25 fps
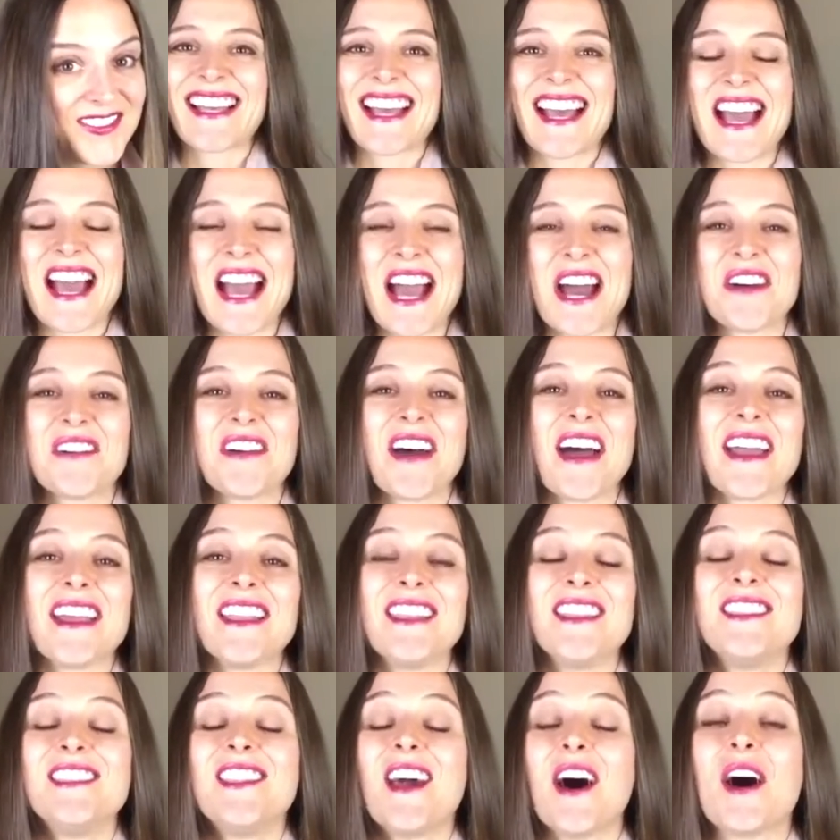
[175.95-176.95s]
How
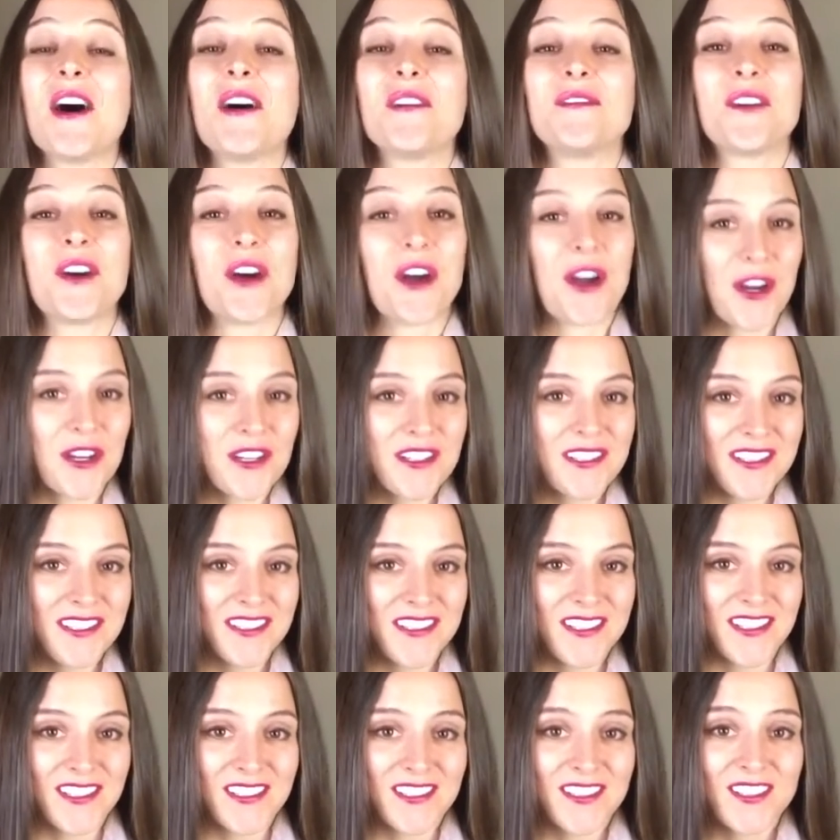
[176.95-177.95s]
I love
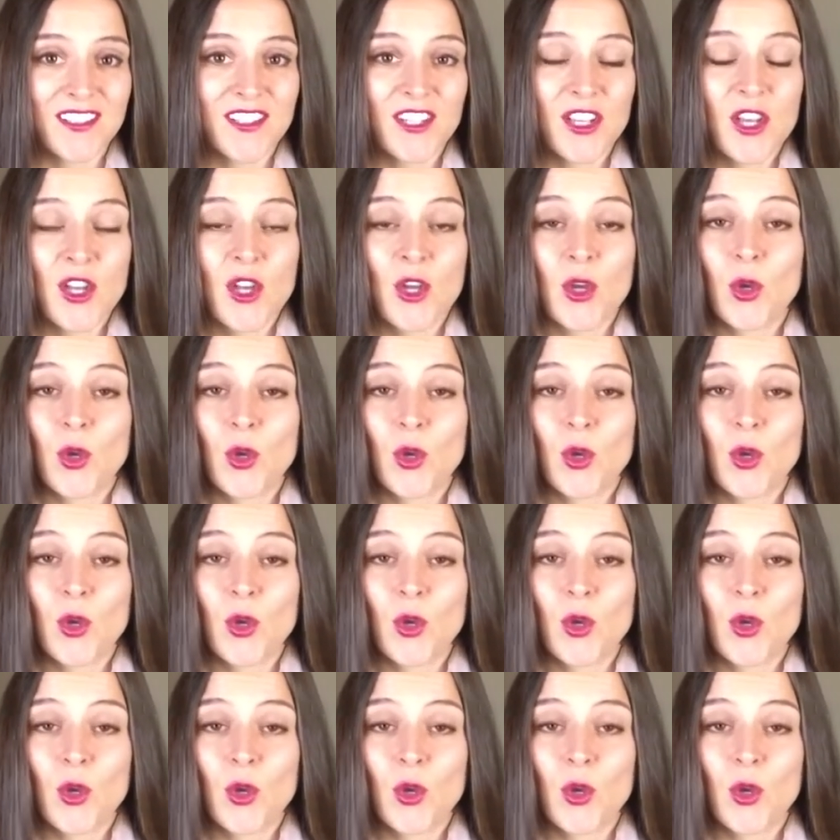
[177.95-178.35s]
artisans